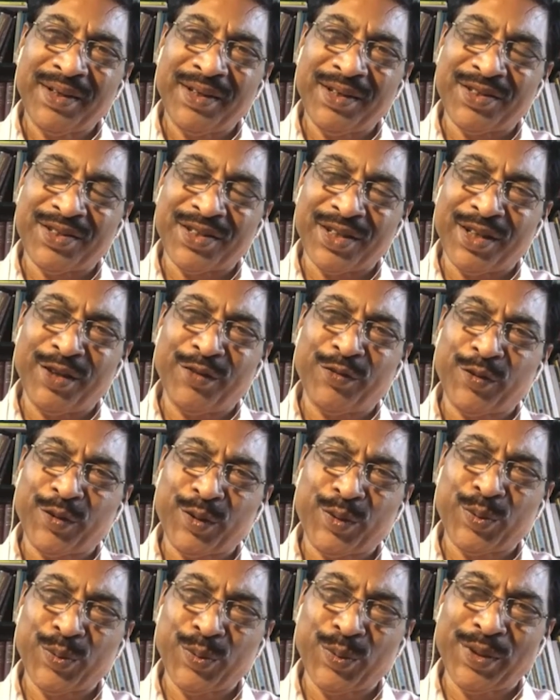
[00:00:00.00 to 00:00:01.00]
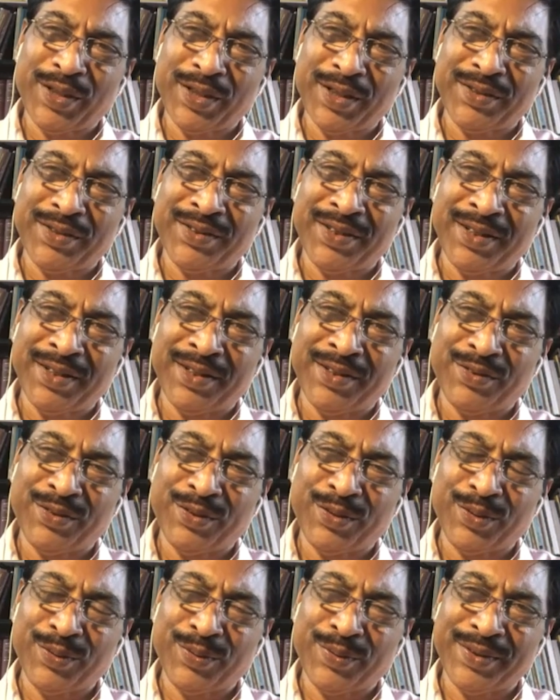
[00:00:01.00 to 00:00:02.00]
He studied for 2 years in
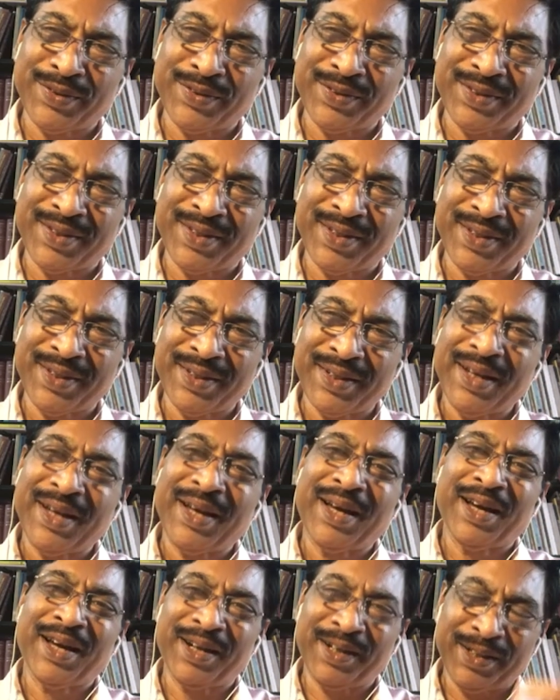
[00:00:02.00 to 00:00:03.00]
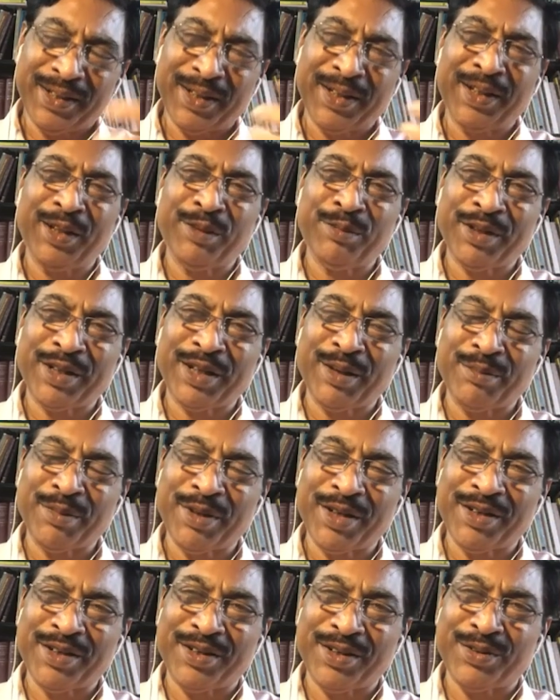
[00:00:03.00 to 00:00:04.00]
this university, and then he
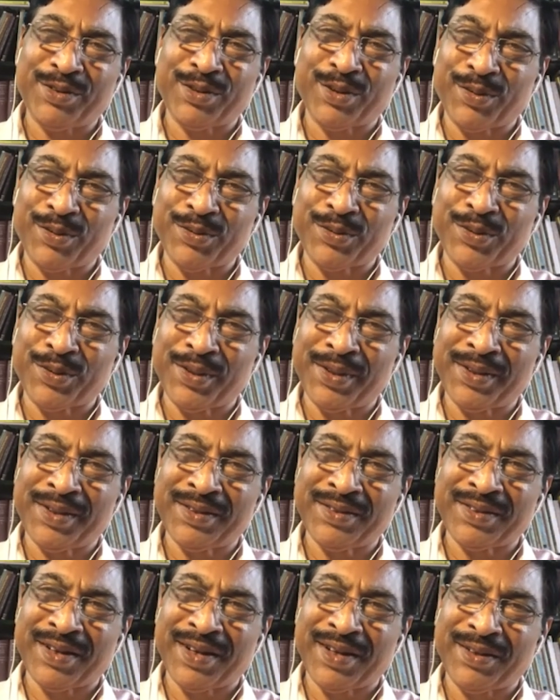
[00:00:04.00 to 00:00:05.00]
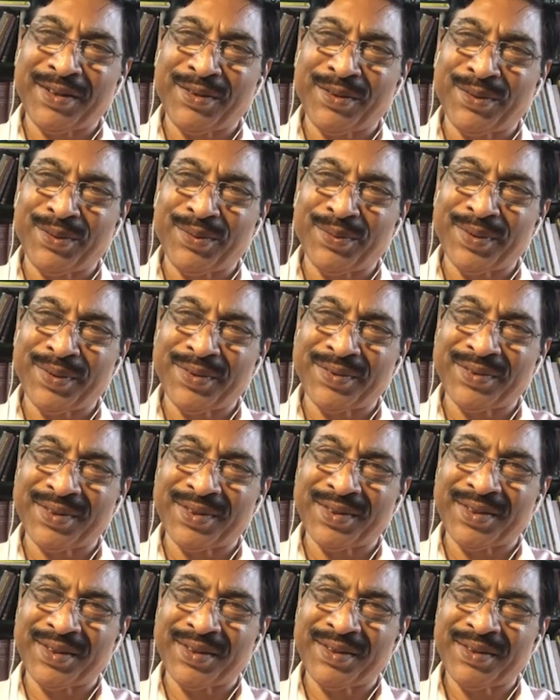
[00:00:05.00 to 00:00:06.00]
became a teacher also in this great
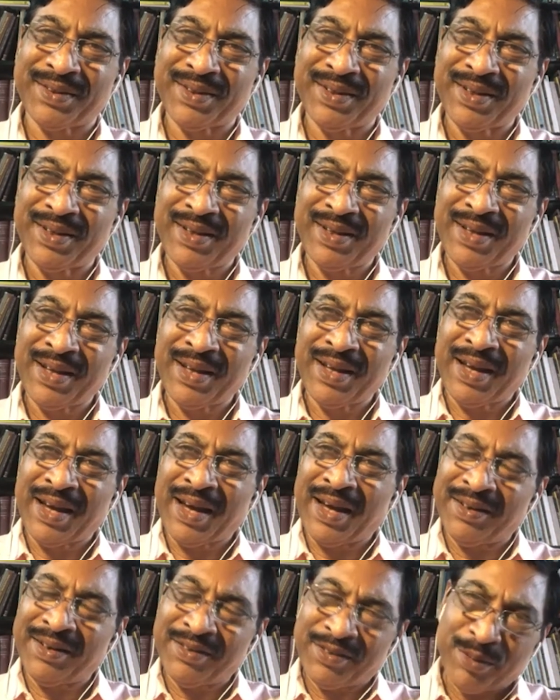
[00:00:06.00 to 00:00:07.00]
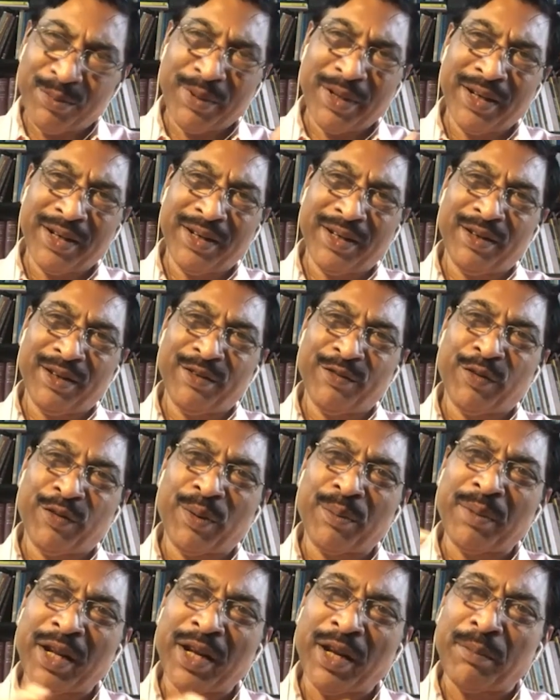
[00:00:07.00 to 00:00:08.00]
university. And similarly,
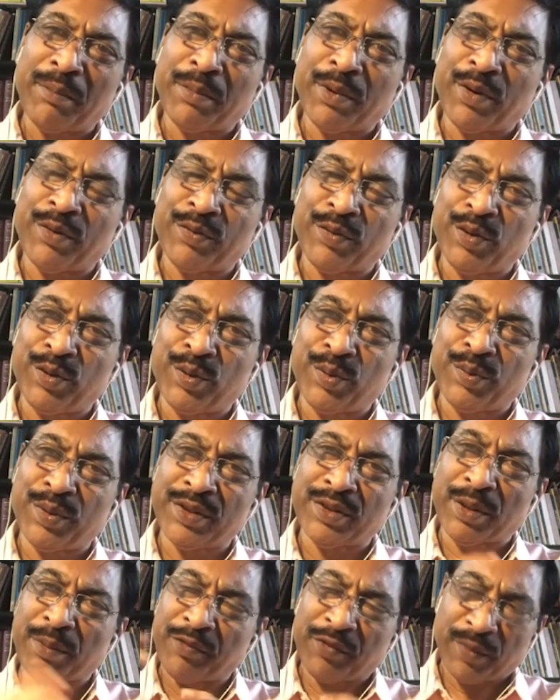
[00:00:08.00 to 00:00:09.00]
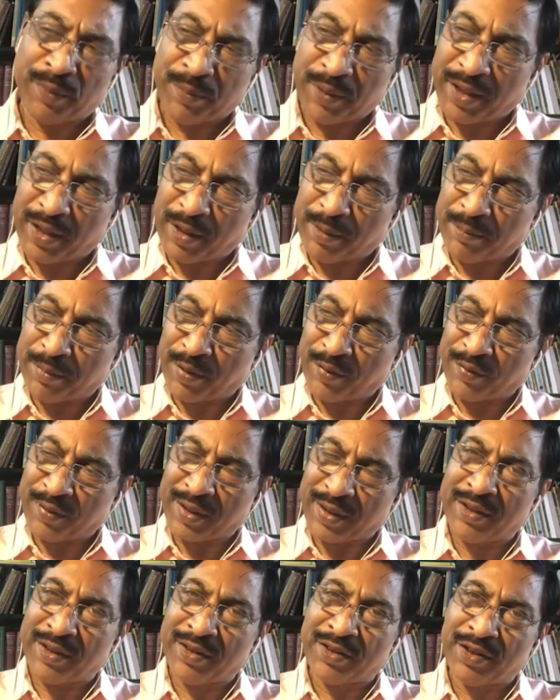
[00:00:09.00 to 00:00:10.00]
from a number of universities, from a number
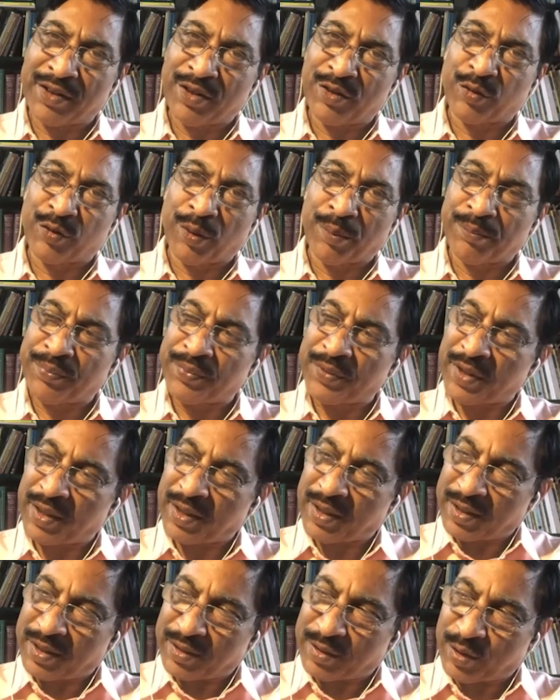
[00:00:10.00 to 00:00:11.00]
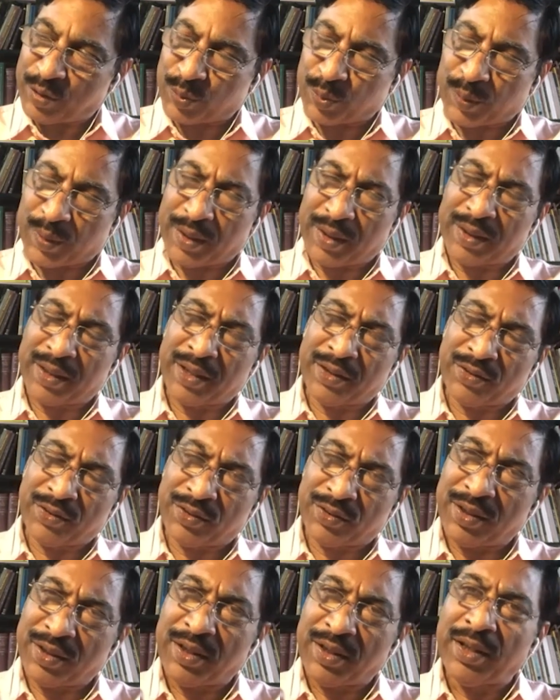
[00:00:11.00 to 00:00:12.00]
of countries, from this one, that
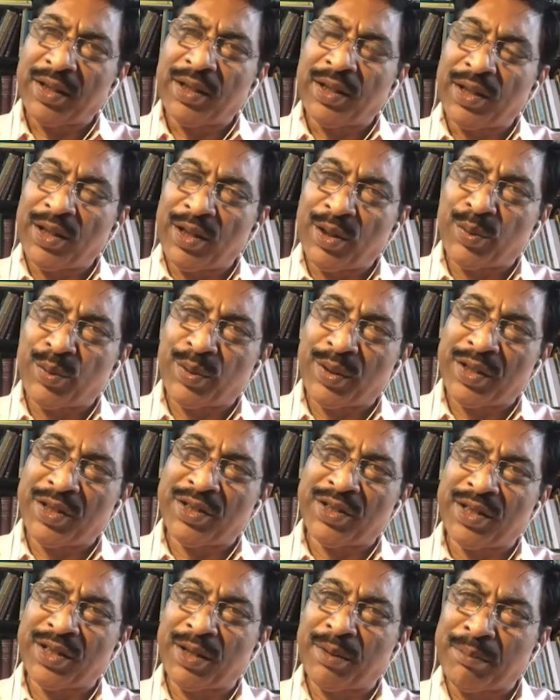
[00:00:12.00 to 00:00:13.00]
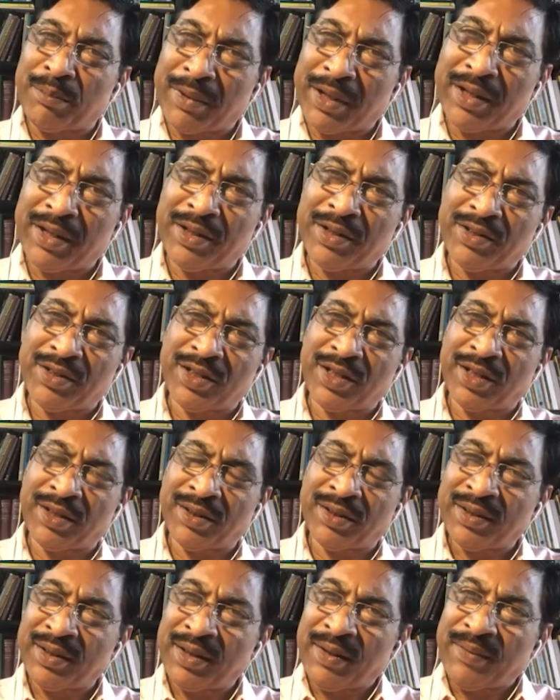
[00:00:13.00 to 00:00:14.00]
is Indonesia, Malaysia,